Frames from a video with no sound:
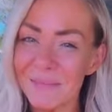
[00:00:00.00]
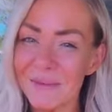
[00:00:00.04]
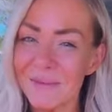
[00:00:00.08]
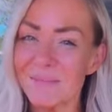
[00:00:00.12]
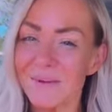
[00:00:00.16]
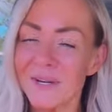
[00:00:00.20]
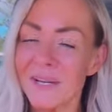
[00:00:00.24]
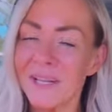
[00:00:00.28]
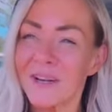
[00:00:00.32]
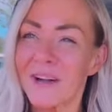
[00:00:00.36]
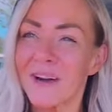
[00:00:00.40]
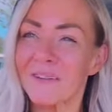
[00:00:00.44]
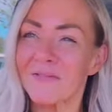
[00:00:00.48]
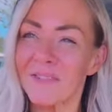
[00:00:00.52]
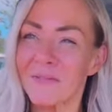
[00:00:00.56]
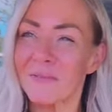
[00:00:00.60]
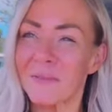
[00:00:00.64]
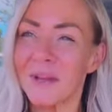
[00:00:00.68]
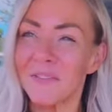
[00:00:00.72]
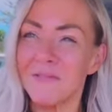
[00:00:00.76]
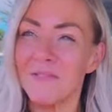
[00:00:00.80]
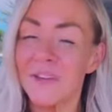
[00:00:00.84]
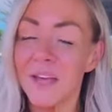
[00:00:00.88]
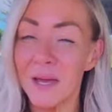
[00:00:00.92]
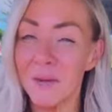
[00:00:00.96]
let me put it off on
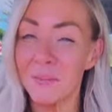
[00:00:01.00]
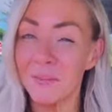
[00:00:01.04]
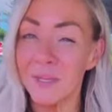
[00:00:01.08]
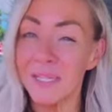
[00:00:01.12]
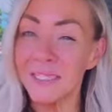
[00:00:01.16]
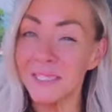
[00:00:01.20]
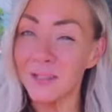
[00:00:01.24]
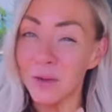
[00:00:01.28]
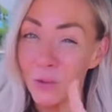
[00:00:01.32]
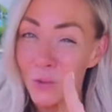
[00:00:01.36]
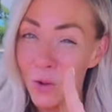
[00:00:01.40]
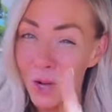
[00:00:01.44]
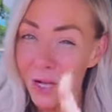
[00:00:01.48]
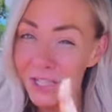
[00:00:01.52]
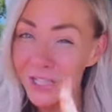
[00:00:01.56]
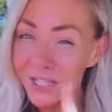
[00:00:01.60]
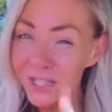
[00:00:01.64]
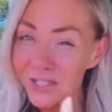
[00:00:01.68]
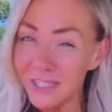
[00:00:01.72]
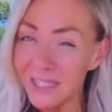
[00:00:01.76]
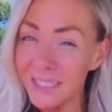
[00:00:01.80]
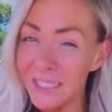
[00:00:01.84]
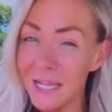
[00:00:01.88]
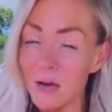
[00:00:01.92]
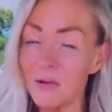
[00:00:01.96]
my family. So watch
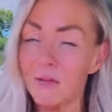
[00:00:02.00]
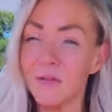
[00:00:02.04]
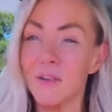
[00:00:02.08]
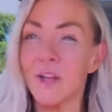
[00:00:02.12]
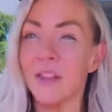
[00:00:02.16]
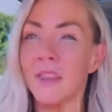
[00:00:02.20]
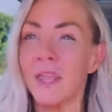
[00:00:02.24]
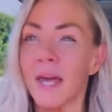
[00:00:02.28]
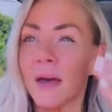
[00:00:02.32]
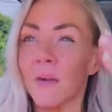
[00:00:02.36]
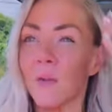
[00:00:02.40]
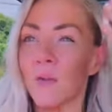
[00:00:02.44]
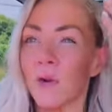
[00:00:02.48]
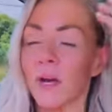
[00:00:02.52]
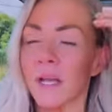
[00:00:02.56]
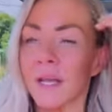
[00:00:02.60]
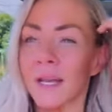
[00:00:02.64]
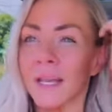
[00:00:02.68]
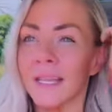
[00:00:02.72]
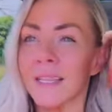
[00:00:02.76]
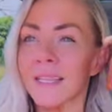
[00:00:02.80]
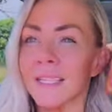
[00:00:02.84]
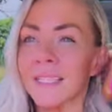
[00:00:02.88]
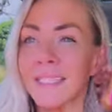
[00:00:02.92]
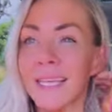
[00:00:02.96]
yourself on that
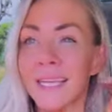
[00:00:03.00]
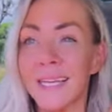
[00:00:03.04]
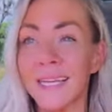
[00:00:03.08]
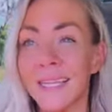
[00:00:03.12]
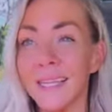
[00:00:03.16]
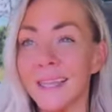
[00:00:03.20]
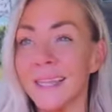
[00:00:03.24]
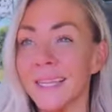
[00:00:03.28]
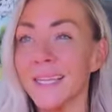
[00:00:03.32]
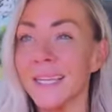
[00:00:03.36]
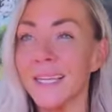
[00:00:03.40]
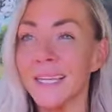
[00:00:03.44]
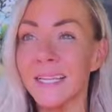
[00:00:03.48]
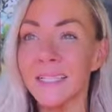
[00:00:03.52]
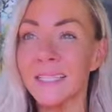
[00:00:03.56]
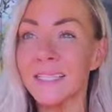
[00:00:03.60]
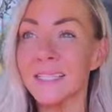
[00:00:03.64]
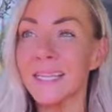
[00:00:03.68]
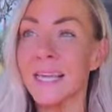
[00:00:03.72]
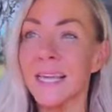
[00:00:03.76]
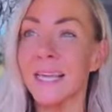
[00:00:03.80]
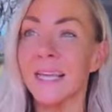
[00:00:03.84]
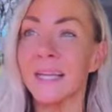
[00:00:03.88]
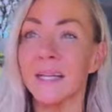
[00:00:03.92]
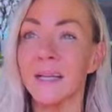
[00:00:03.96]
one. And the second thing
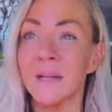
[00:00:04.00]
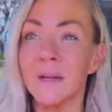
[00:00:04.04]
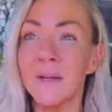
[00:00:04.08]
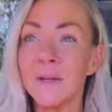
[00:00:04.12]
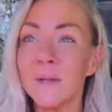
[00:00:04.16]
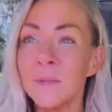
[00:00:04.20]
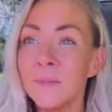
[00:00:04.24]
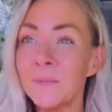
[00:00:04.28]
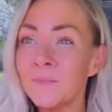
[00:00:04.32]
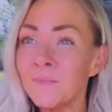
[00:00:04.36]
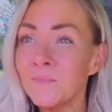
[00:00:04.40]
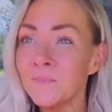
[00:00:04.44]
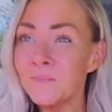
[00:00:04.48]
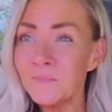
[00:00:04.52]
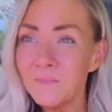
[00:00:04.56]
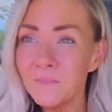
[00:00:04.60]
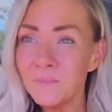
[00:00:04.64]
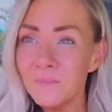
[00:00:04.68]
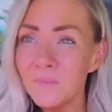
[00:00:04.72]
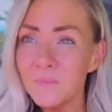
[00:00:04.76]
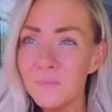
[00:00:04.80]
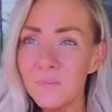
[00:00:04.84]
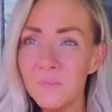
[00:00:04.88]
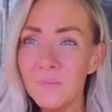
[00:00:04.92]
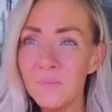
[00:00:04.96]
is like
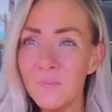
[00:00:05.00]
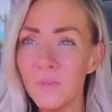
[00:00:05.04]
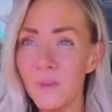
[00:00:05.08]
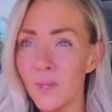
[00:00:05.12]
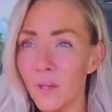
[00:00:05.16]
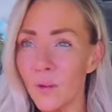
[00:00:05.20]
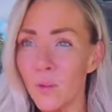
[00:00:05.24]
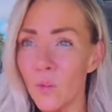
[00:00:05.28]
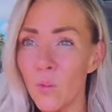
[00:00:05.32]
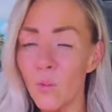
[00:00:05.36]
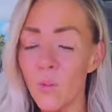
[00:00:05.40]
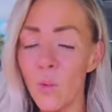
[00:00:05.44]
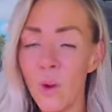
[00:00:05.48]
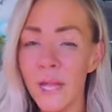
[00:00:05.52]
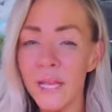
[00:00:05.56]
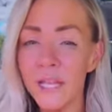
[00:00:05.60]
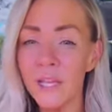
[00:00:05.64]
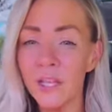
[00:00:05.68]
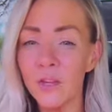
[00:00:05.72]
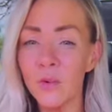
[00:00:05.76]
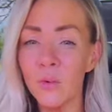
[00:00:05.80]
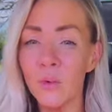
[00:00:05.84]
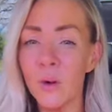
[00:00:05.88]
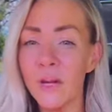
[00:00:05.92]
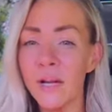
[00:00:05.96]

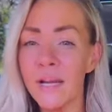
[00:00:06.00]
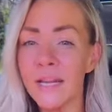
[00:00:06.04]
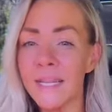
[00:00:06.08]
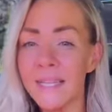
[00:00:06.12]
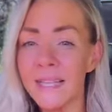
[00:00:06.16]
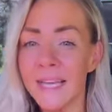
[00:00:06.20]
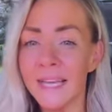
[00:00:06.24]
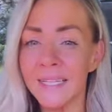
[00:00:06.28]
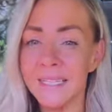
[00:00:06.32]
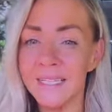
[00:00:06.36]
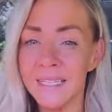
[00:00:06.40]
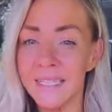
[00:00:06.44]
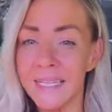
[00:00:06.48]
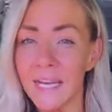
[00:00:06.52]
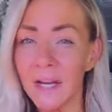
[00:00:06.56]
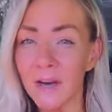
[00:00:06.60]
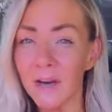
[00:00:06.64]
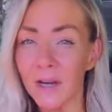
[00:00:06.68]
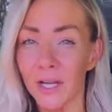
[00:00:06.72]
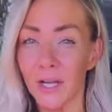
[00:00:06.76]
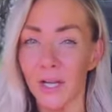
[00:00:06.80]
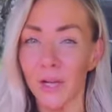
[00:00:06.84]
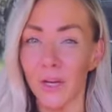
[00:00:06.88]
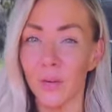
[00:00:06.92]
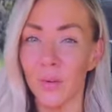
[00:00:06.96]
when you are in that
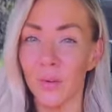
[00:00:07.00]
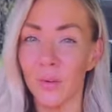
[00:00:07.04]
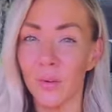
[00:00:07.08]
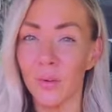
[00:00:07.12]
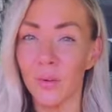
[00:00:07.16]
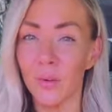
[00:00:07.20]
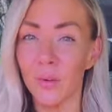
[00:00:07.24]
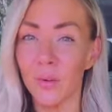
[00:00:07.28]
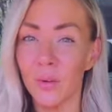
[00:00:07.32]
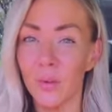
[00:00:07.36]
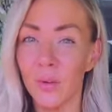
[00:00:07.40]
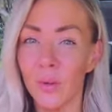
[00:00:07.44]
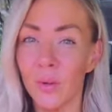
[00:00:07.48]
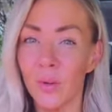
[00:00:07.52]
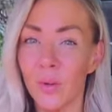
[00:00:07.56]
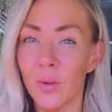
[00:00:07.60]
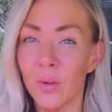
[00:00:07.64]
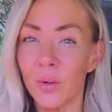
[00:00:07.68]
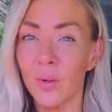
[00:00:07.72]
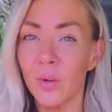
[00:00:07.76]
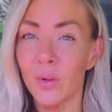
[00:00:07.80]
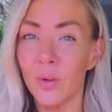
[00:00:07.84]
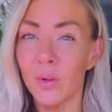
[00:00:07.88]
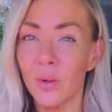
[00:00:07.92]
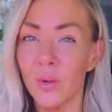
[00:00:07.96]
scenario,
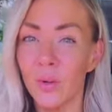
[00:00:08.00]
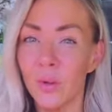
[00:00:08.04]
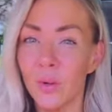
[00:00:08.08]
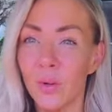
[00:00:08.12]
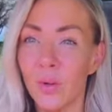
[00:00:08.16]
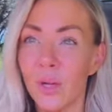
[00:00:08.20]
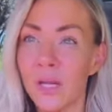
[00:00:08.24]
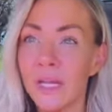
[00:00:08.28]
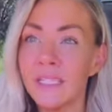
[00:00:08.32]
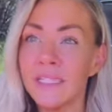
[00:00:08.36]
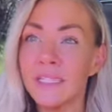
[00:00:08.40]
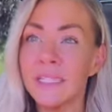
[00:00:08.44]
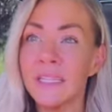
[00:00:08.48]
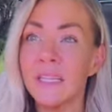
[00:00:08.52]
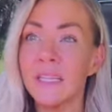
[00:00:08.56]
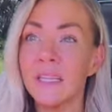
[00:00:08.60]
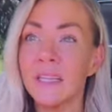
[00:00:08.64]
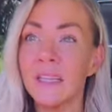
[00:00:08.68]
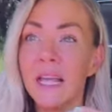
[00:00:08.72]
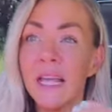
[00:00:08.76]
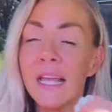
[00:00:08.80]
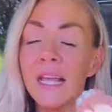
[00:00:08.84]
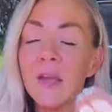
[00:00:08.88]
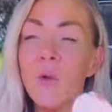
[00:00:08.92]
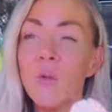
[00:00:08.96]
it's
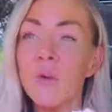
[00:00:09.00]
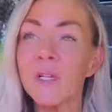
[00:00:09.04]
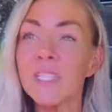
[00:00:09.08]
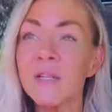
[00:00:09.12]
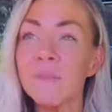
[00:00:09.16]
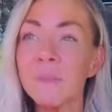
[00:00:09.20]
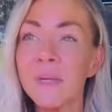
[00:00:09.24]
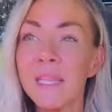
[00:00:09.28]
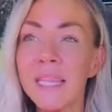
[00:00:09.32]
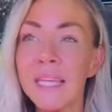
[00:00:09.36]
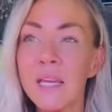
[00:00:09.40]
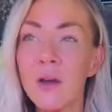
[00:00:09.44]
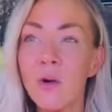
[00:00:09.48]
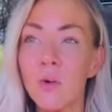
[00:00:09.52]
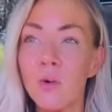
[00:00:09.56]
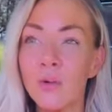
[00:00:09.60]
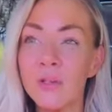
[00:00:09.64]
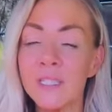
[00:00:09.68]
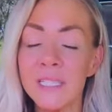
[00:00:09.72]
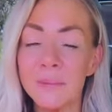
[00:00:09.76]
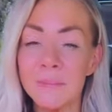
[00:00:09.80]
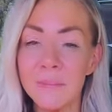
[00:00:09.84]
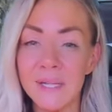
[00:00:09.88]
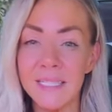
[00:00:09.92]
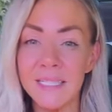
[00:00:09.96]
going to be the
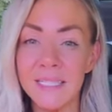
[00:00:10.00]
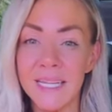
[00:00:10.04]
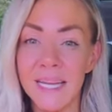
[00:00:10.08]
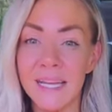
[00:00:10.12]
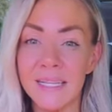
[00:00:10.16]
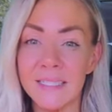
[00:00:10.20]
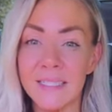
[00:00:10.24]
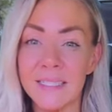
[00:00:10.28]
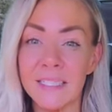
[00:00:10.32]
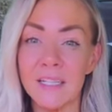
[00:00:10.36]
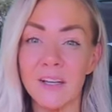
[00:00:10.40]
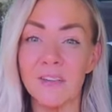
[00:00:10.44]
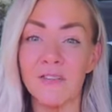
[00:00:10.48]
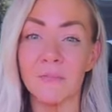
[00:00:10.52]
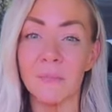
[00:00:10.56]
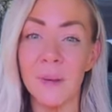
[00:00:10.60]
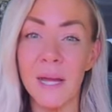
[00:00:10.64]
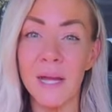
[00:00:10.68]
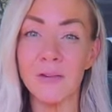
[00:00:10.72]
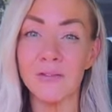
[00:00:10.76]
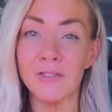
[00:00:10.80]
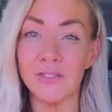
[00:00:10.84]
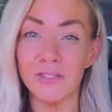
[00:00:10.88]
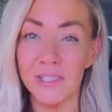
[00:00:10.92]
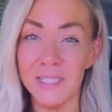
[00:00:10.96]
ultimate test of
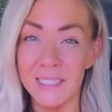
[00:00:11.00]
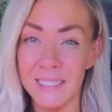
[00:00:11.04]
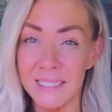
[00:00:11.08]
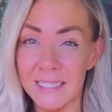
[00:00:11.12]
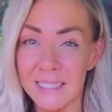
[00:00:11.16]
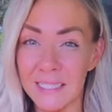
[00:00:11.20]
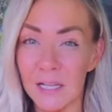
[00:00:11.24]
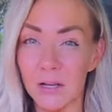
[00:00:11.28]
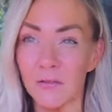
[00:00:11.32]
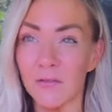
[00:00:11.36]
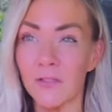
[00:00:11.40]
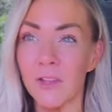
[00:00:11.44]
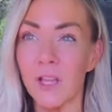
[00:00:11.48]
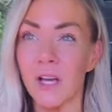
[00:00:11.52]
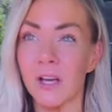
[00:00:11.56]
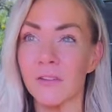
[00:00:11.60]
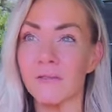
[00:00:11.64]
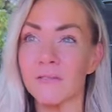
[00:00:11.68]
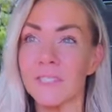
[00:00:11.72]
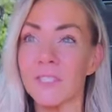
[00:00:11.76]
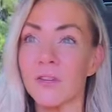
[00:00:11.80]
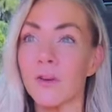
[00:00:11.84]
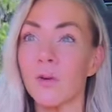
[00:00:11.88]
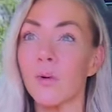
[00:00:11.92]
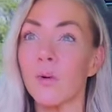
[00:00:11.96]
boundaries and self
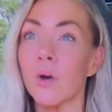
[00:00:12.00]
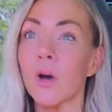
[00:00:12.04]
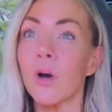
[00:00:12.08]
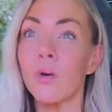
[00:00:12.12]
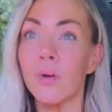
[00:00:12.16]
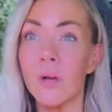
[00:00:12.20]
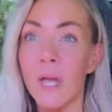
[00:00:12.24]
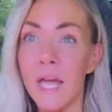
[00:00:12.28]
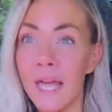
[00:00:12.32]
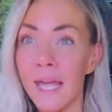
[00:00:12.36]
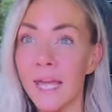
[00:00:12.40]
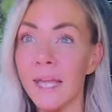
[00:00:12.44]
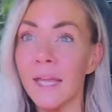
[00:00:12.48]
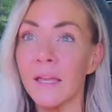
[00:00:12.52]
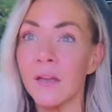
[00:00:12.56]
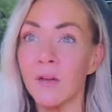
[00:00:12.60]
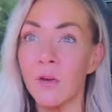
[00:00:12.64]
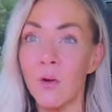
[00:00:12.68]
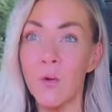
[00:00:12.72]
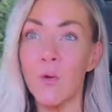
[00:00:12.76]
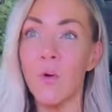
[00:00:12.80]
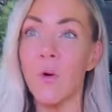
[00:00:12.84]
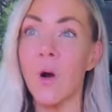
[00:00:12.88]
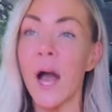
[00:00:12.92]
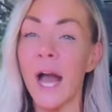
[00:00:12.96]
love. So, okay,
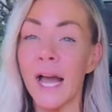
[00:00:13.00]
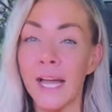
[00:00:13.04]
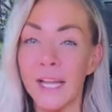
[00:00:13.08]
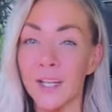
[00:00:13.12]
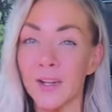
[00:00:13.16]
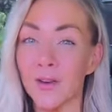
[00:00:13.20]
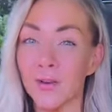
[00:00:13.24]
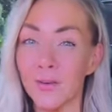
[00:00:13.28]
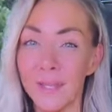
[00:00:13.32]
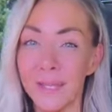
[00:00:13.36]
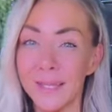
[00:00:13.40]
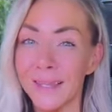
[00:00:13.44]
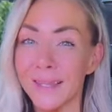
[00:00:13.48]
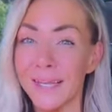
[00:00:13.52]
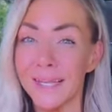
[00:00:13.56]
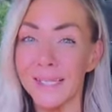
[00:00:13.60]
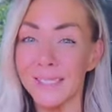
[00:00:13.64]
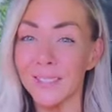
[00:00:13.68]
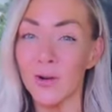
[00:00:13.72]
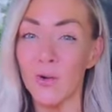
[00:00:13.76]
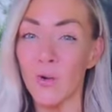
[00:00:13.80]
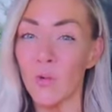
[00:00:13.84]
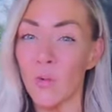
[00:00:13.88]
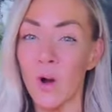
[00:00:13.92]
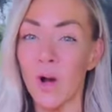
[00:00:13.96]
cool. I know that they
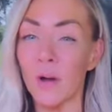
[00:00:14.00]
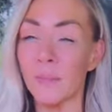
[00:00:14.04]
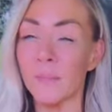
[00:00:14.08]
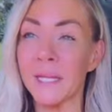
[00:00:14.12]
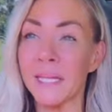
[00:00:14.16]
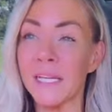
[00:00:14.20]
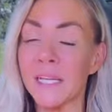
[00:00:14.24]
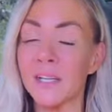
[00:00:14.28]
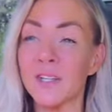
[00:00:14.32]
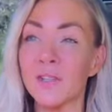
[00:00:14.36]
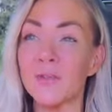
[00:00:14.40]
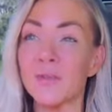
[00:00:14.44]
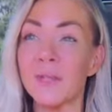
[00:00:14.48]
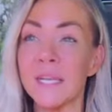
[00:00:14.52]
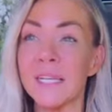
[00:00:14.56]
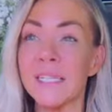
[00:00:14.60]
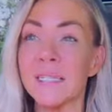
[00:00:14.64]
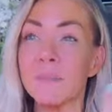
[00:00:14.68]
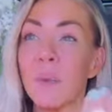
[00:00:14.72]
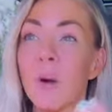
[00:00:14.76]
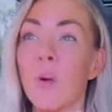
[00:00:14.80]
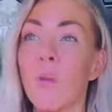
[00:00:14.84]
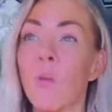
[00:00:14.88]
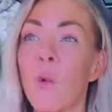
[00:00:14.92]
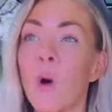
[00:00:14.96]
don't want me to do
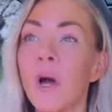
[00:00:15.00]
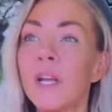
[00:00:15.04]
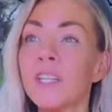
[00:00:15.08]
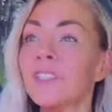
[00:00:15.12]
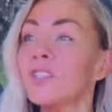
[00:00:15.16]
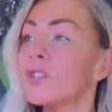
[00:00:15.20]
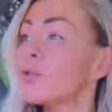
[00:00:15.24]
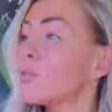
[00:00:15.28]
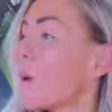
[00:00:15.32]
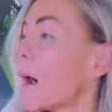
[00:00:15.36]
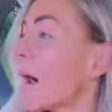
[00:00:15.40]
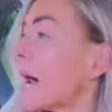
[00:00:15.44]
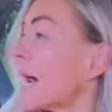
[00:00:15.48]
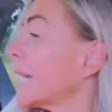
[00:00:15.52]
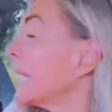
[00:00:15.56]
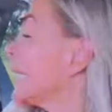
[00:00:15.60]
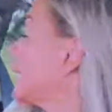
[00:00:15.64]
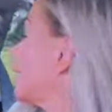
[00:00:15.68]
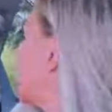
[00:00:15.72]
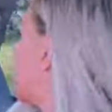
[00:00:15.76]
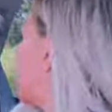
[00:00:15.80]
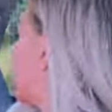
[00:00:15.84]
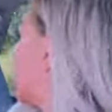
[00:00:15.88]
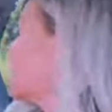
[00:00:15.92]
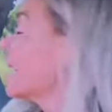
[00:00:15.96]
this, but what do I
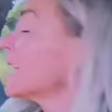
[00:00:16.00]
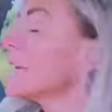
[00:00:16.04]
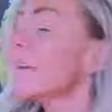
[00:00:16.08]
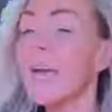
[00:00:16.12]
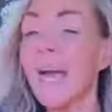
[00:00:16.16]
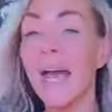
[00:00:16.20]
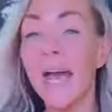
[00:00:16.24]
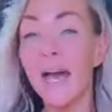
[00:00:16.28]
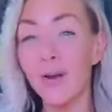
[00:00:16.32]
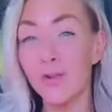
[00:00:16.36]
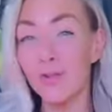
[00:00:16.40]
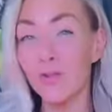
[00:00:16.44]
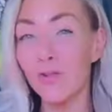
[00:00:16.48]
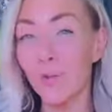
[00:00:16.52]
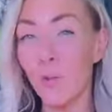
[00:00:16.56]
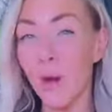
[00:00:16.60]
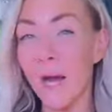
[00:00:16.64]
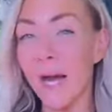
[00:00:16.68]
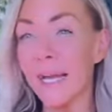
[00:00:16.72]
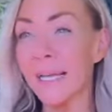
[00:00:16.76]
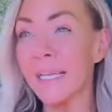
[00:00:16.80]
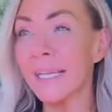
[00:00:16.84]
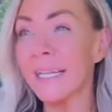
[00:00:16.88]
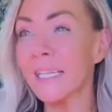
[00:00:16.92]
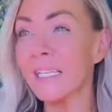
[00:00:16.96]
need? How do
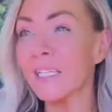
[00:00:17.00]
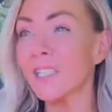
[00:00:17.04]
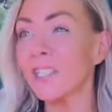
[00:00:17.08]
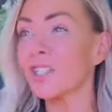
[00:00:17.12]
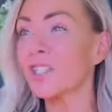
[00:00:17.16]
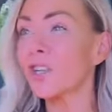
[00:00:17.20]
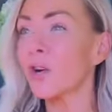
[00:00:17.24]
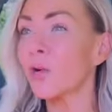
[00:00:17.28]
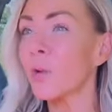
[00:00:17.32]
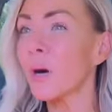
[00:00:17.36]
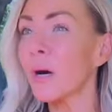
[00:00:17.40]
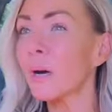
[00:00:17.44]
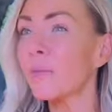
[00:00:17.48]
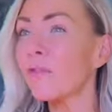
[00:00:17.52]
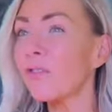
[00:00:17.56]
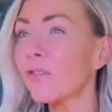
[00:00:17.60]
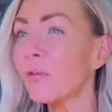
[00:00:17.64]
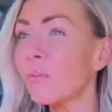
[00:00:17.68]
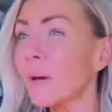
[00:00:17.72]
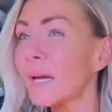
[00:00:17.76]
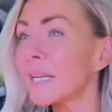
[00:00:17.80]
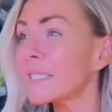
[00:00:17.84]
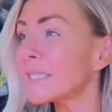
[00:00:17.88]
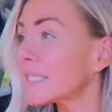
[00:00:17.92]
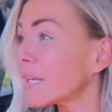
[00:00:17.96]
I need to show up
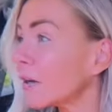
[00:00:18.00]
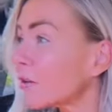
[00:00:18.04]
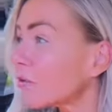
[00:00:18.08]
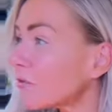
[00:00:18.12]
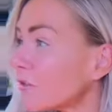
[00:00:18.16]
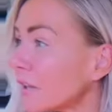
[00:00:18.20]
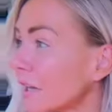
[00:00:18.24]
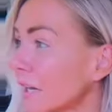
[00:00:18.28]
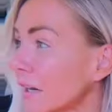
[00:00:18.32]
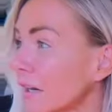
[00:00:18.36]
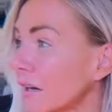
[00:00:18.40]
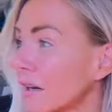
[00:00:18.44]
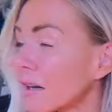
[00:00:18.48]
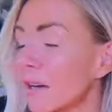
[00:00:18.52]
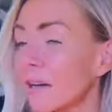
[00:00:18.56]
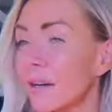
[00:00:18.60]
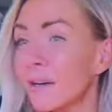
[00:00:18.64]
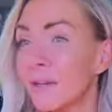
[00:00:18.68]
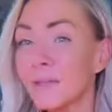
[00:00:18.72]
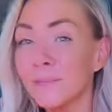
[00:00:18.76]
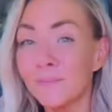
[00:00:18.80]
for myself here?